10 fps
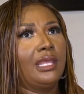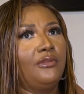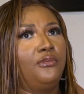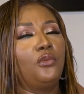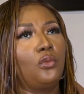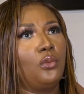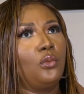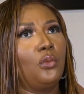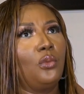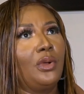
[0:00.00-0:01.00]
if
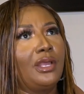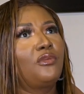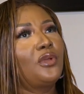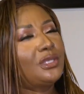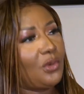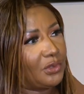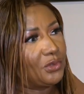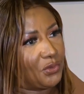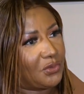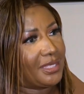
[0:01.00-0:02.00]
we
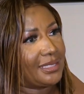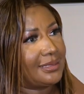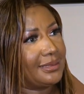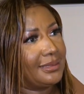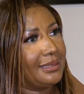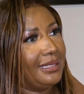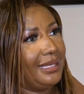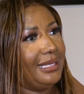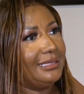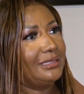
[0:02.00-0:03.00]
don't do this
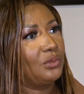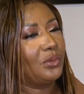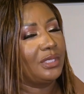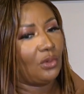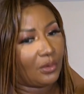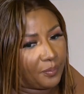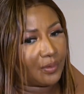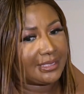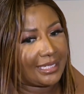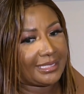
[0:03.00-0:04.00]
and we don't
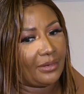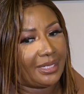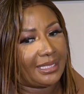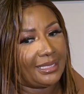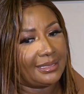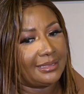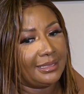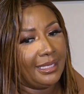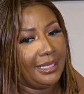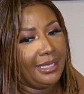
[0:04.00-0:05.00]
protect our
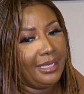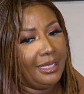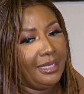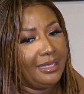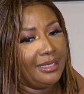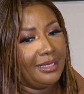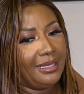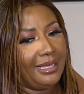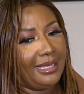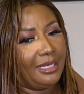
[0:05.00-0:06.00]
kids,
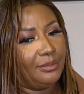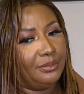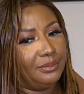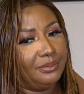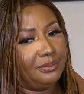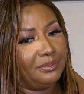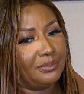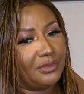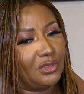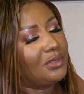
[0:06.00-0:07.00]
do
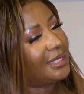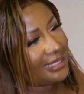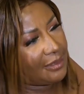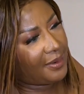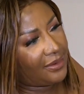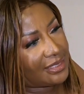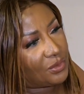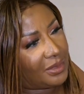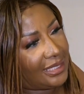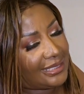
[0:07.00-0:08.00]
you think the
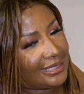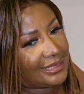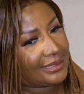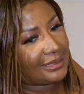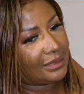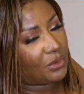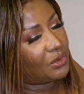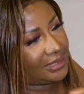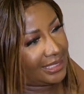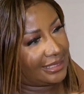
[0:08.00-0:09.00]
parents will let us
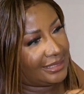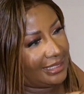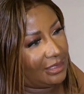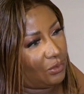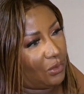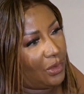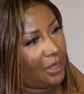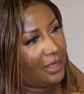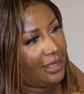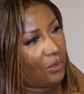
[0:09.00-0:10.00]
coach their kids anymore?
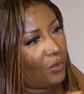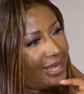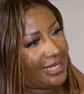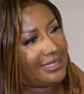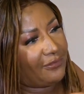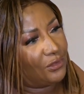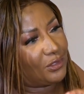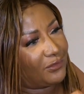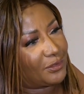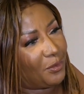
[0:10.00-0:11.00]
Where is the future of